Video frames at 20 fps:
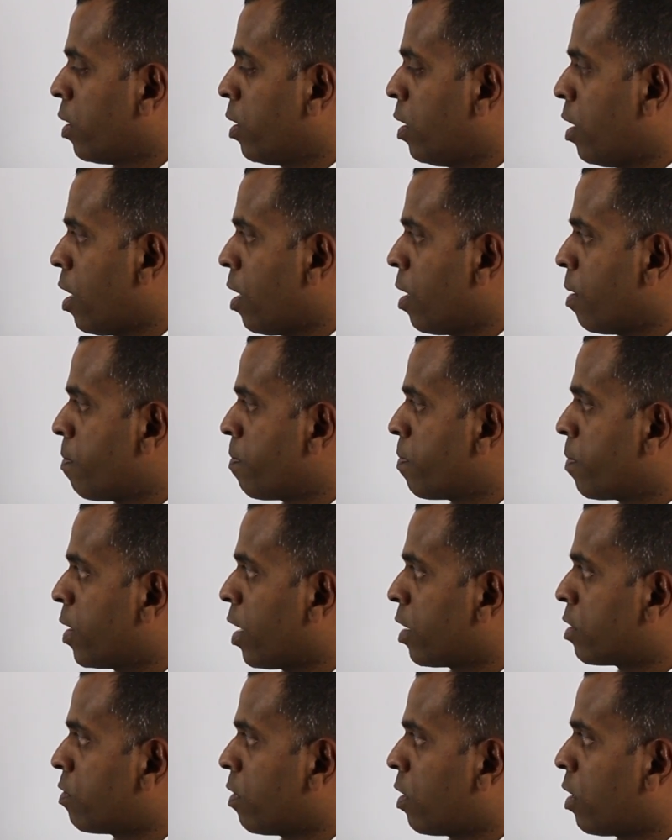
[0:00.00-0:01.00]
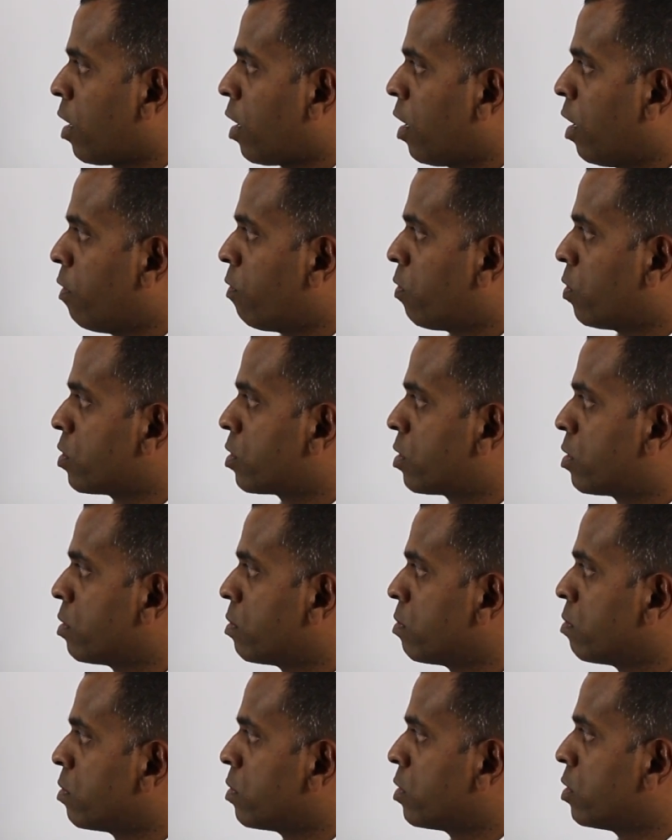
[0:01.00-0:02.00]
yeah, that's what I
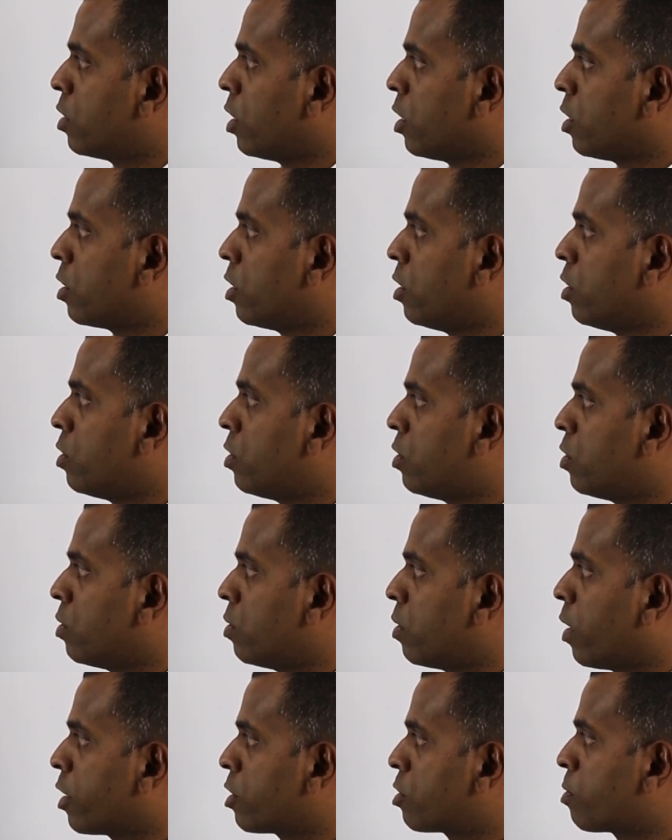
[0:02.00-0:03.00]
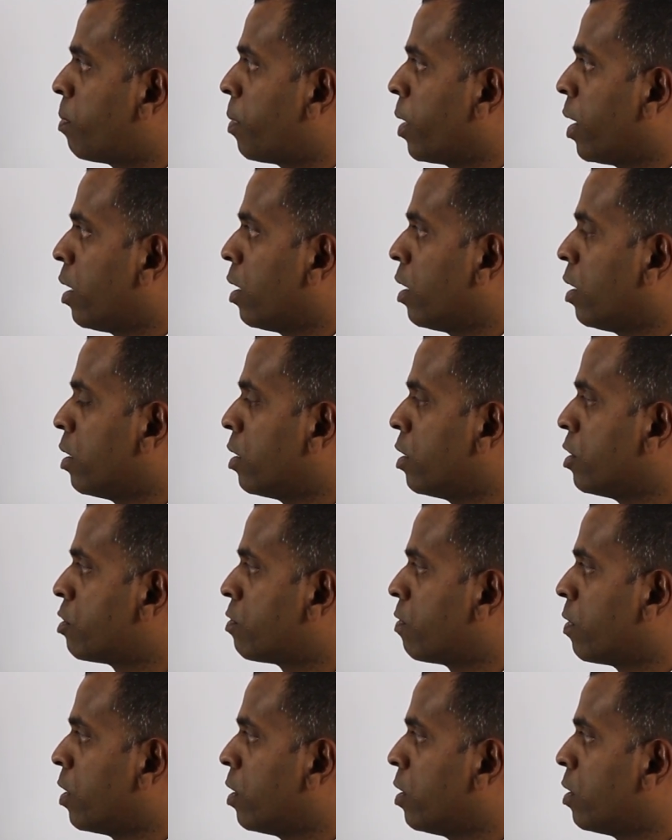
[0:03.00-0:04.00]
was thinking to explain in
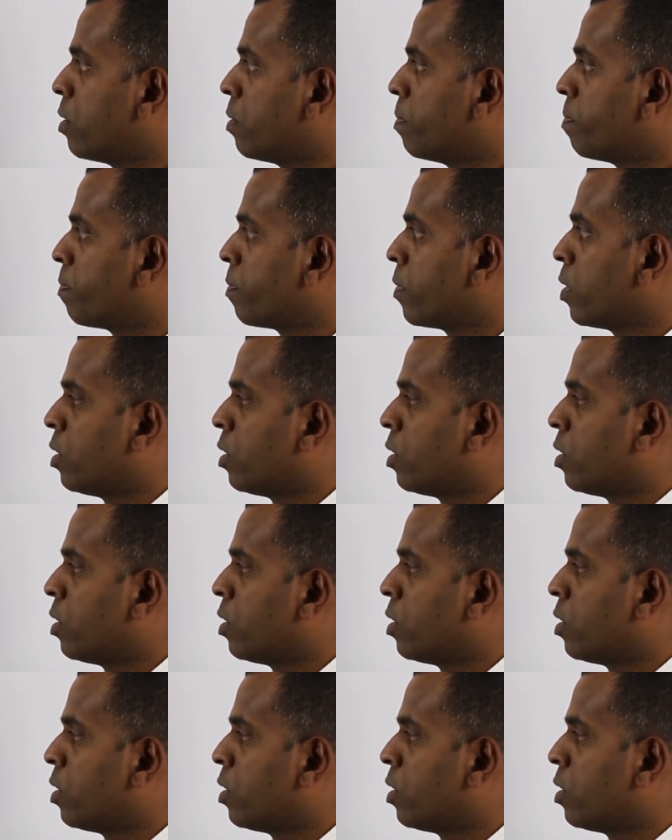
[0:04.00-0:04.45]
this video.